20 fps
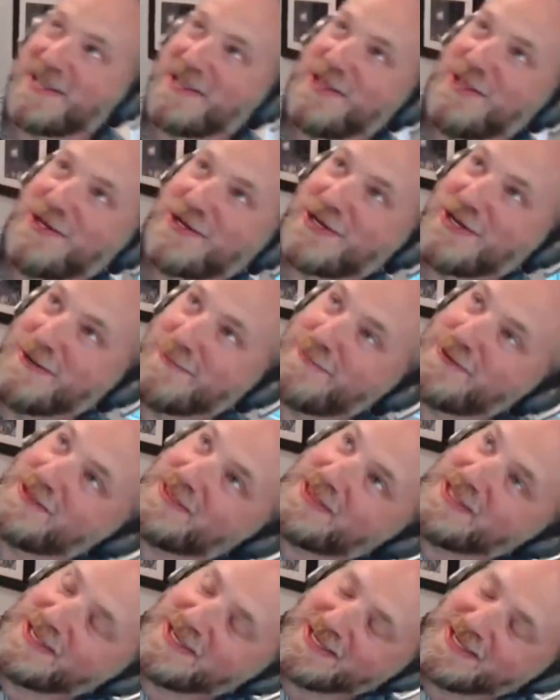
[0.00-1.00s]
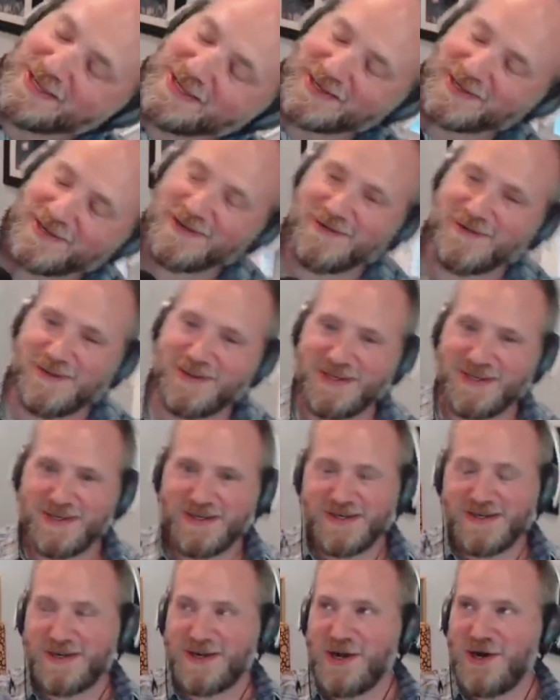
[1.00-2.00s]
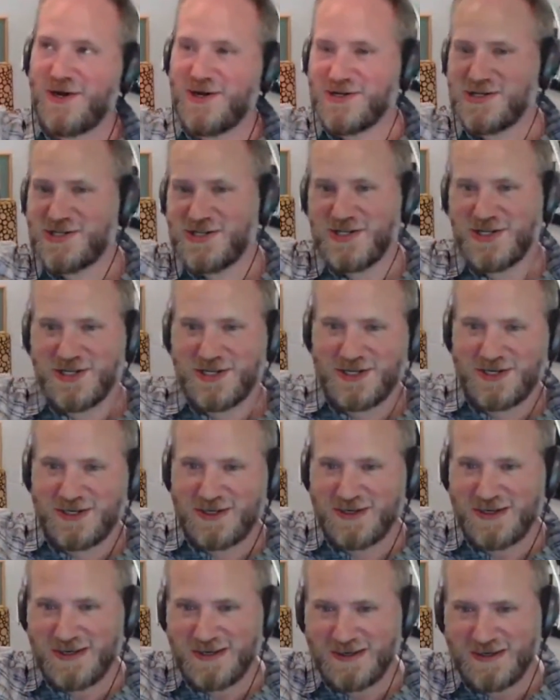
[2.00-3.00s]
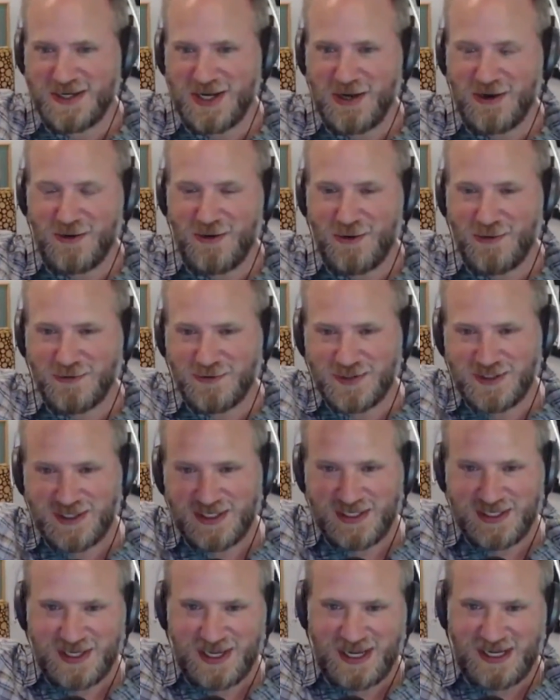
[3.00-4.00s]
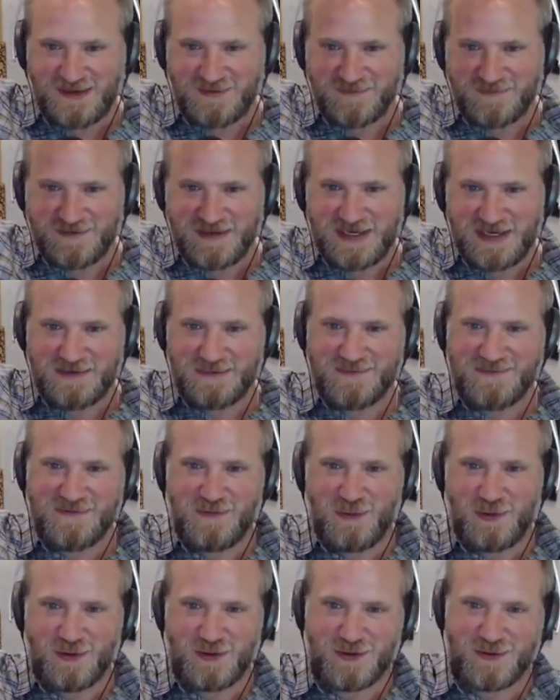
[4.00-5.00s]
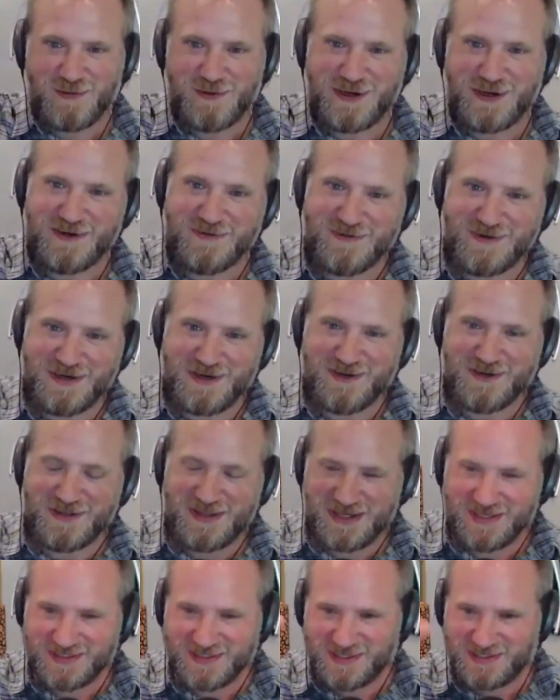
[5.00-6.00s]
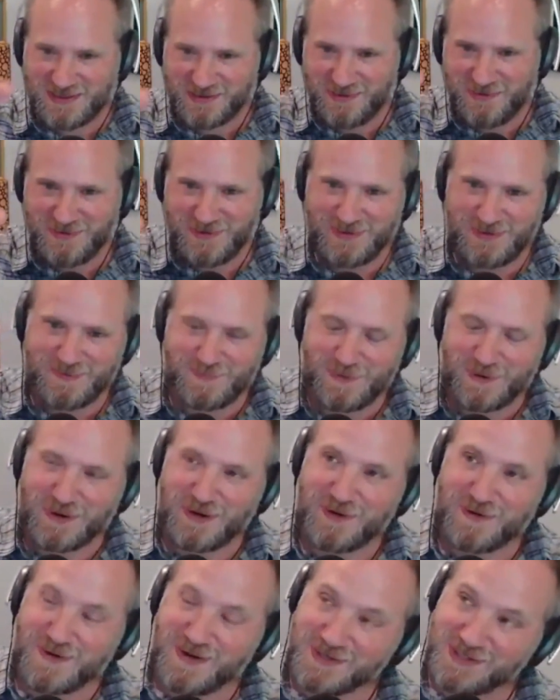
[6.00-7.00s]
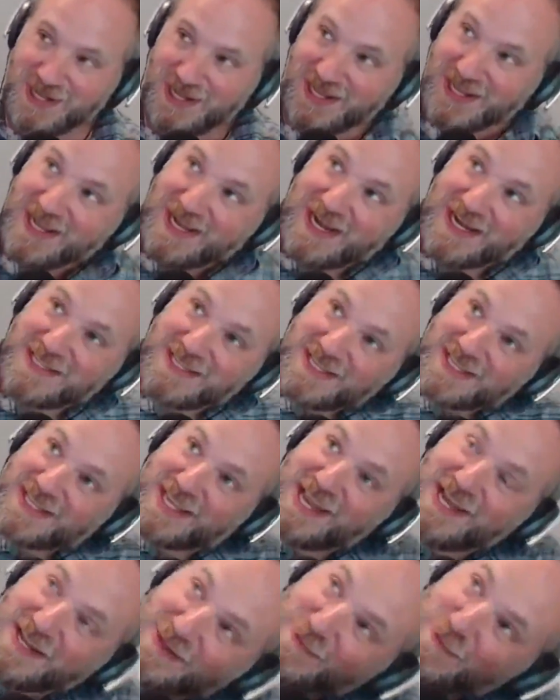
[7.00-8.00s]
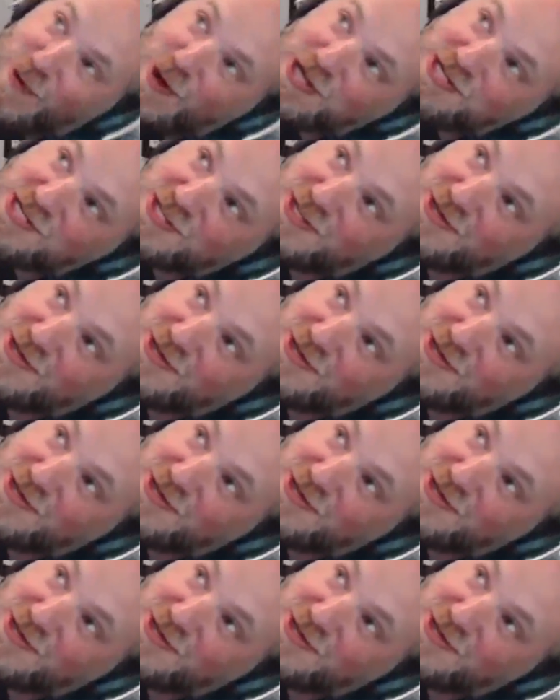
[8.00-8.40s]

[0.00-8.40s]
look up at the caution, only 8 feet or whatever, things as you're going into a parking garage. I did kind of watch